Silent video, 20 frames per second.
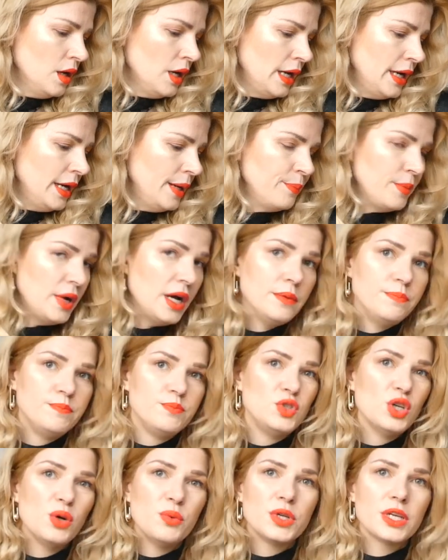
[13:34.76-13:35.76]
I
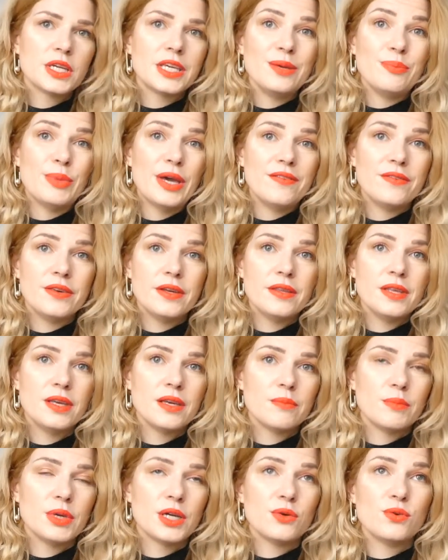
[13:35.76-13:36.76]
don't want to keep
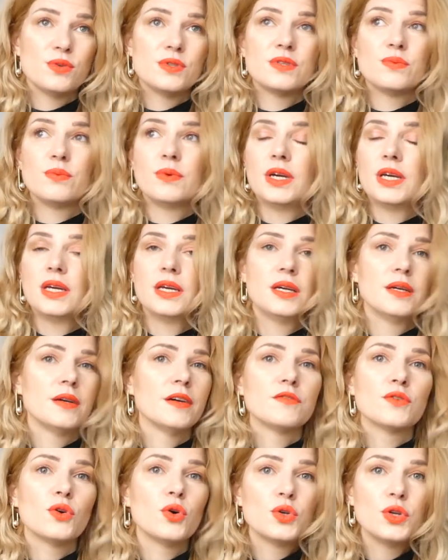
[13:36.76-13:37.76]
everything because
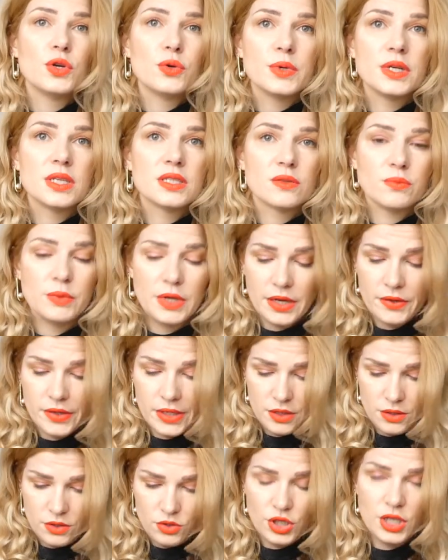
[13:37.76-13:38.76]
got nowhere to wear
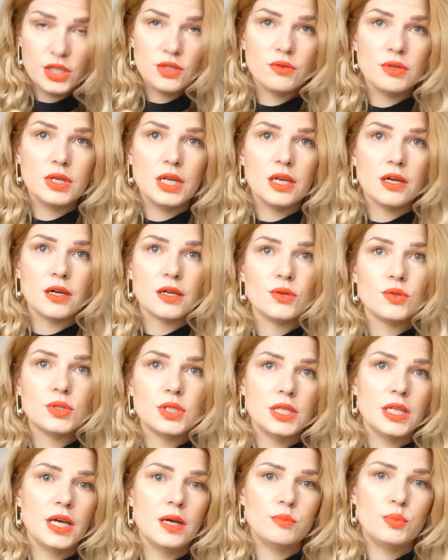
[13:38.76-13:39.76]
it. Genuinely, I got
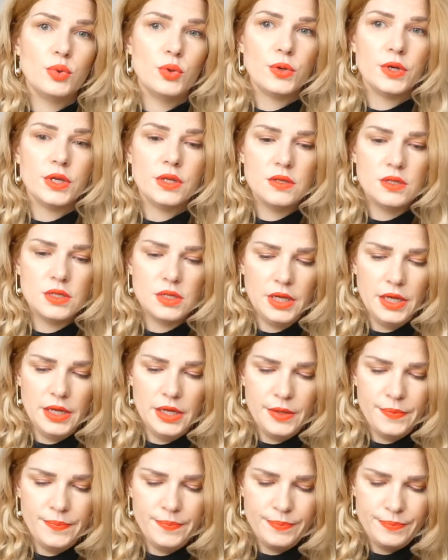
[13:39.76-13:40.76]
to that point
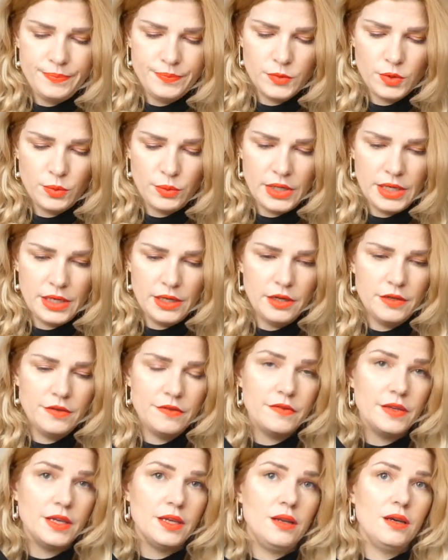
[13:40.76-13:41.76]
where I
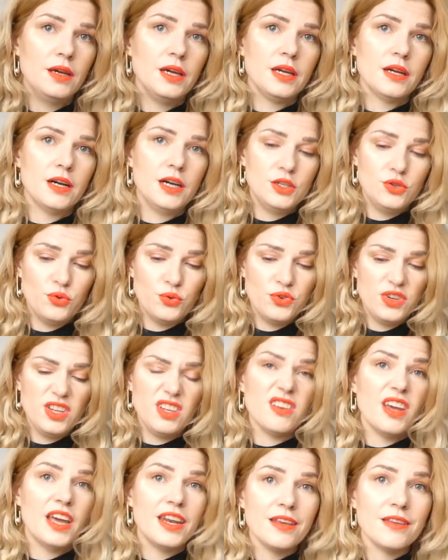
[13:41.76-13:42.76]
feel like I don't
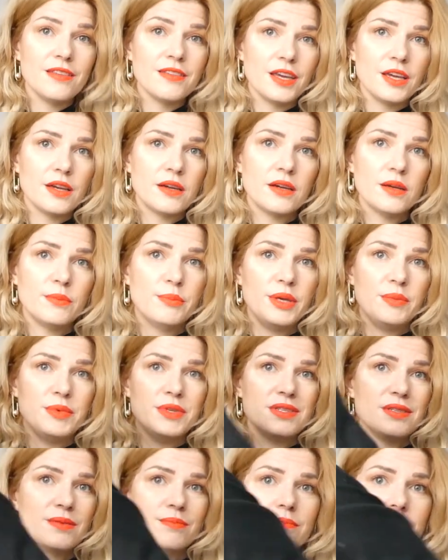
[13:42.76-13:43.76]
need anything. Maybe
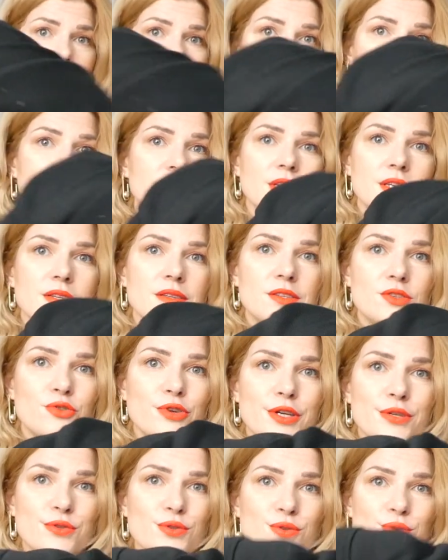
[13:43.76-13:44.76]
some nice
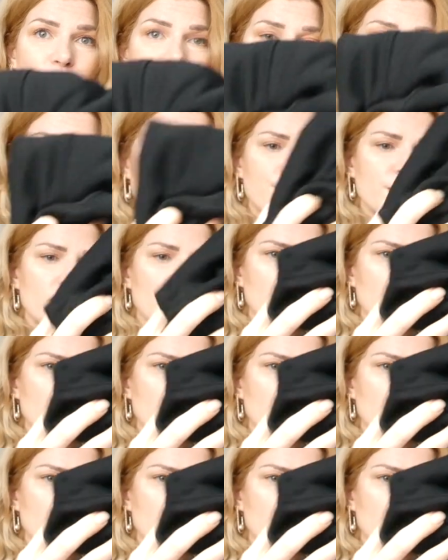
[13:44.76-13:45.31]
tracksuits.